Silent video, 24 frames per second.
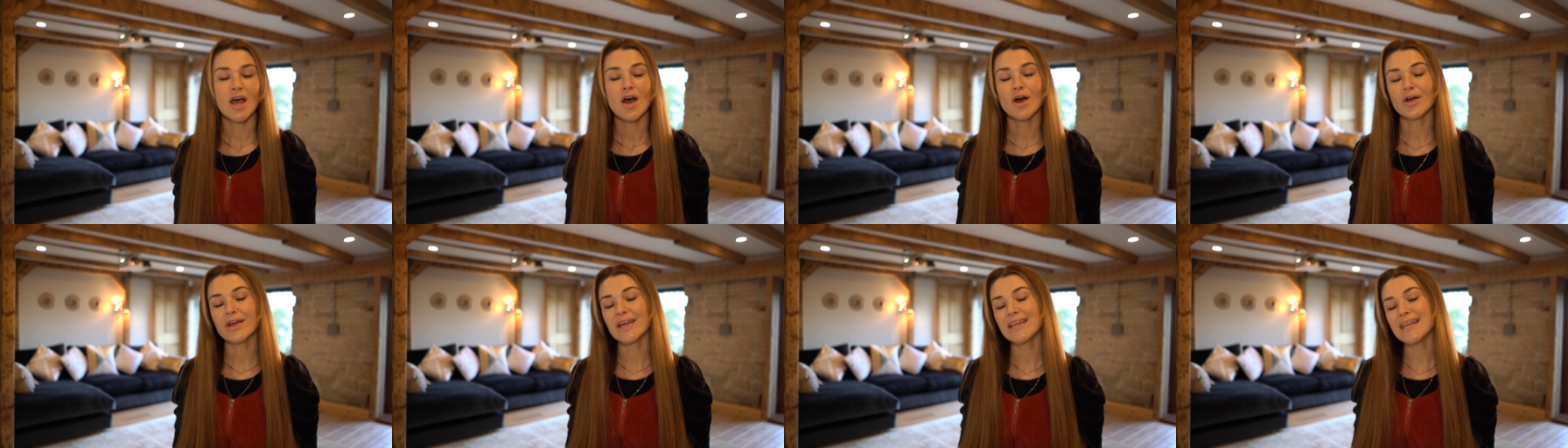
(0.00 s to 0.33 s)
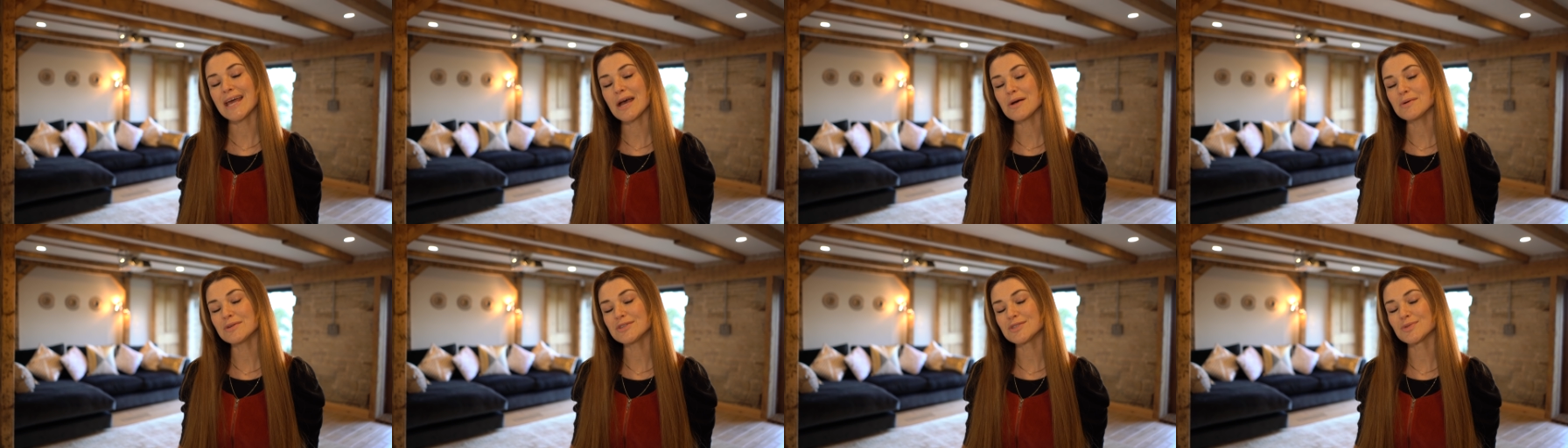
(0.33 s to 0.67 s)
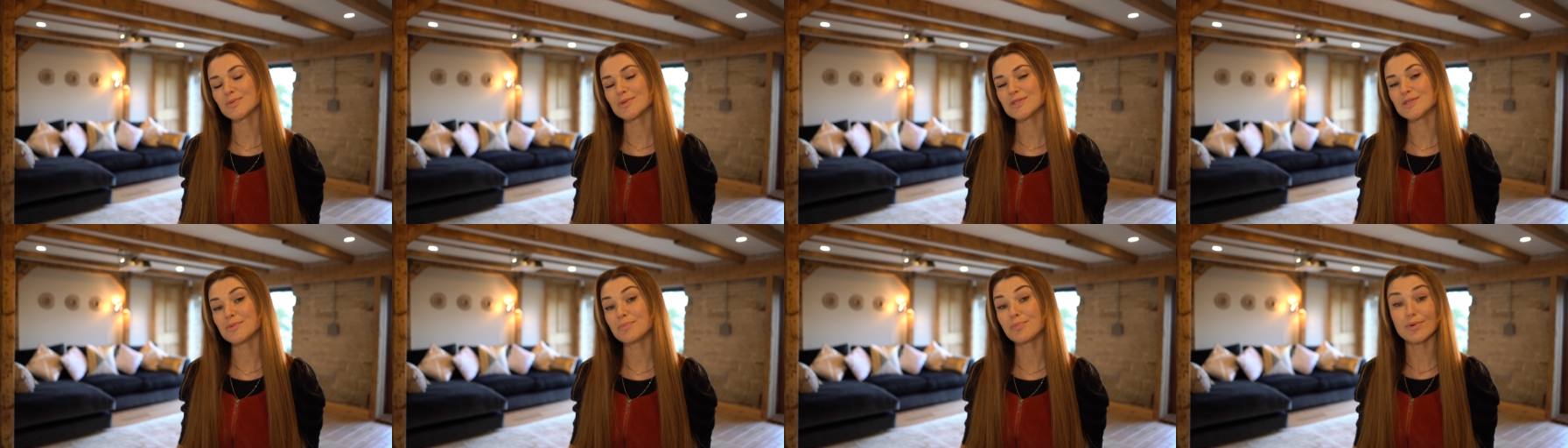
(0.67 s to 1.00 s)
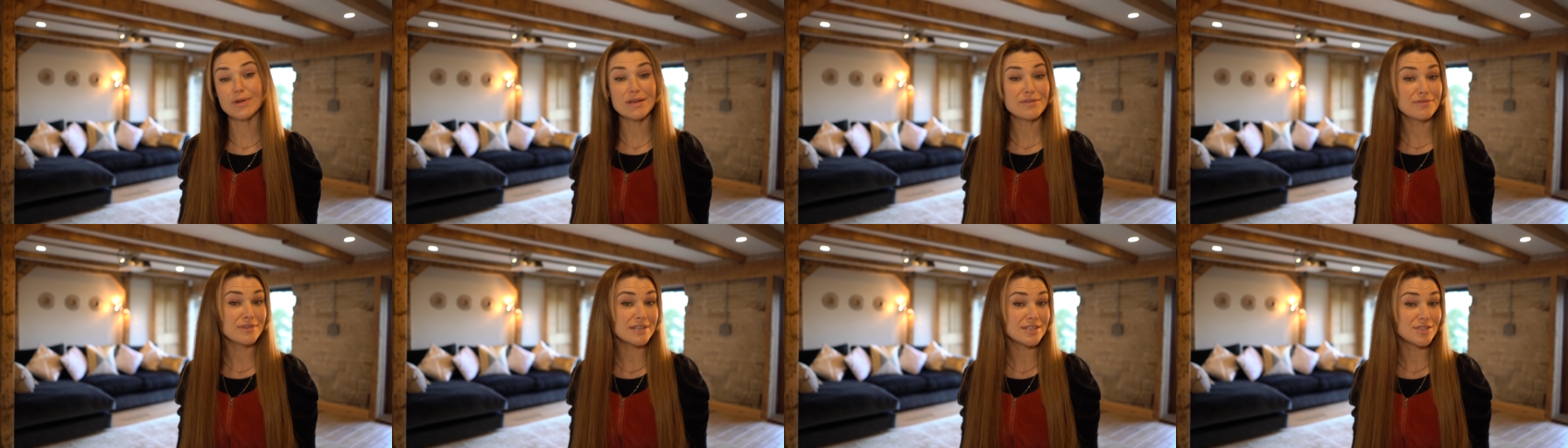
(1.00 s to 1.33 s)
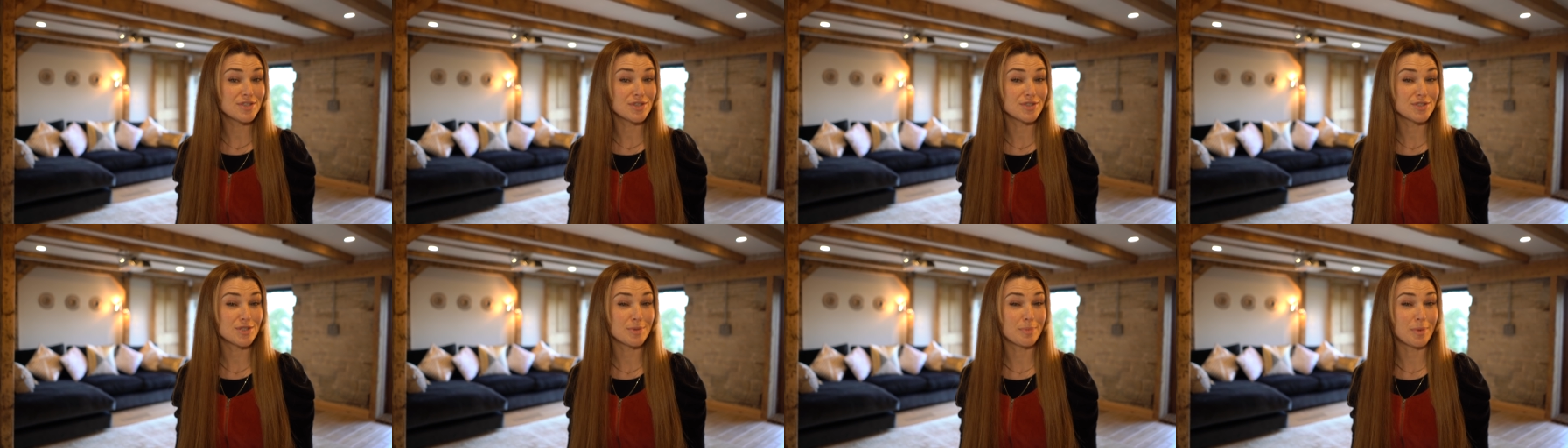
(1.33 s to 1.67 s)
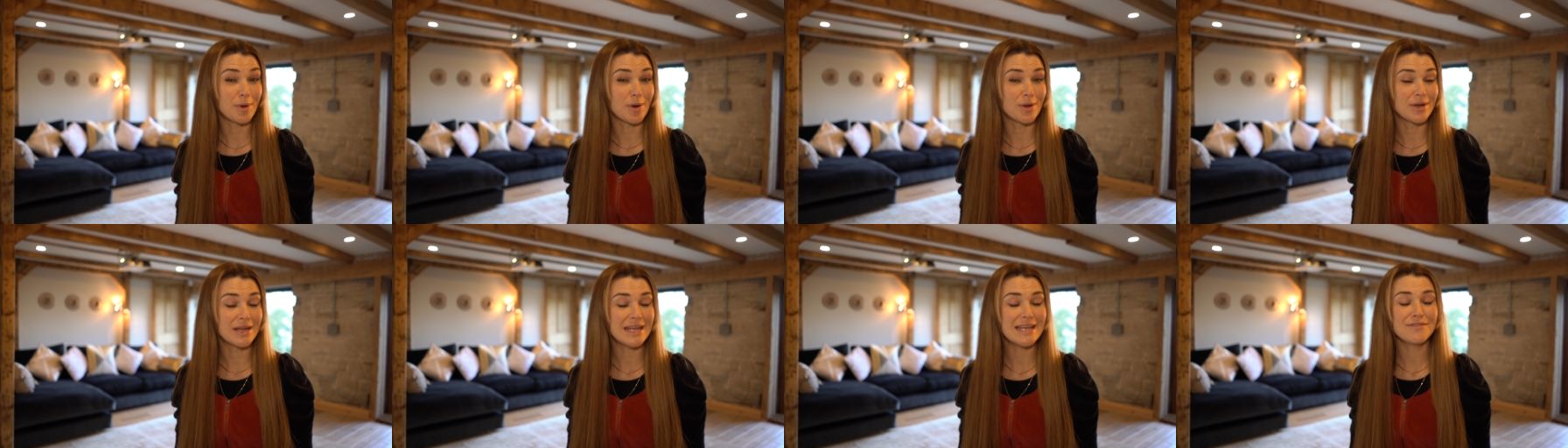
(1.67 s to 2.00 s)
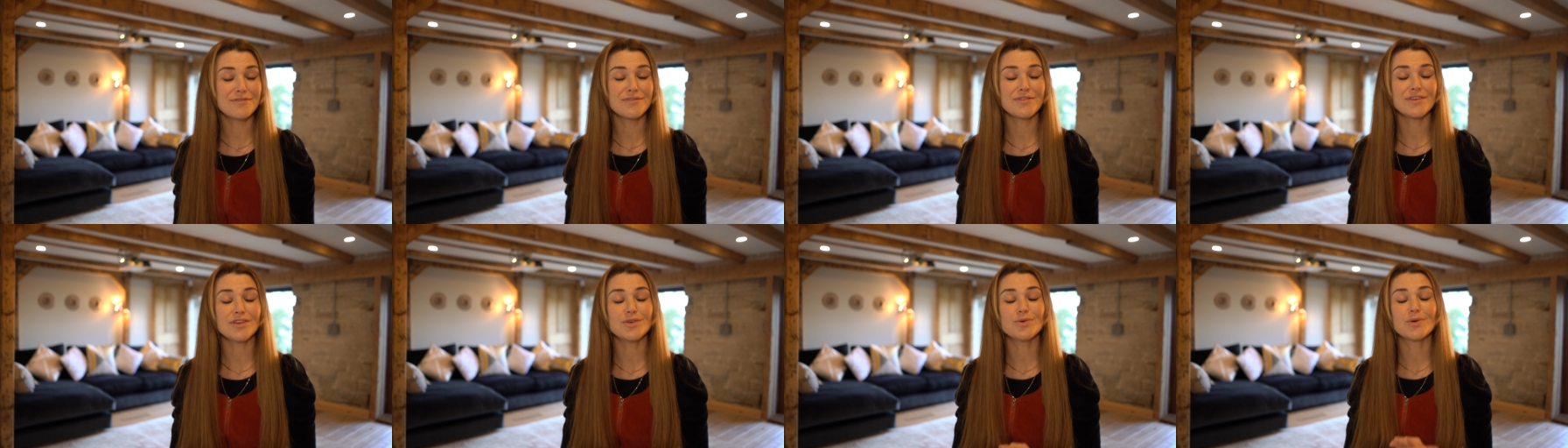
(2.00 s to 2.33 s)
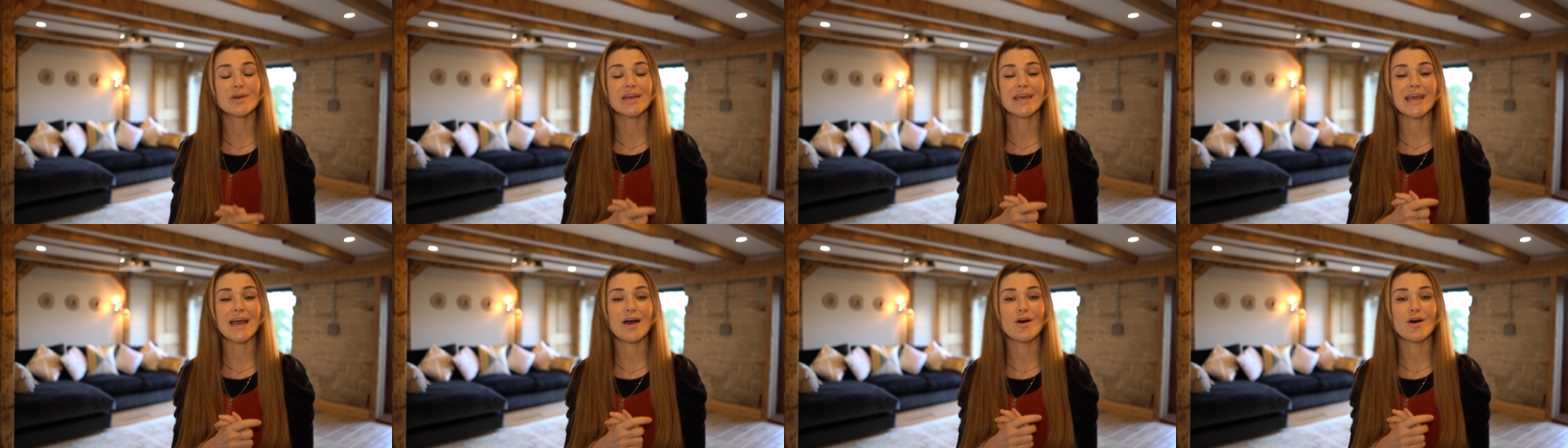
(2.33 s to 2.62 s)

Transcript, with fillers: Okay, now I just want to briefly touch upon if you can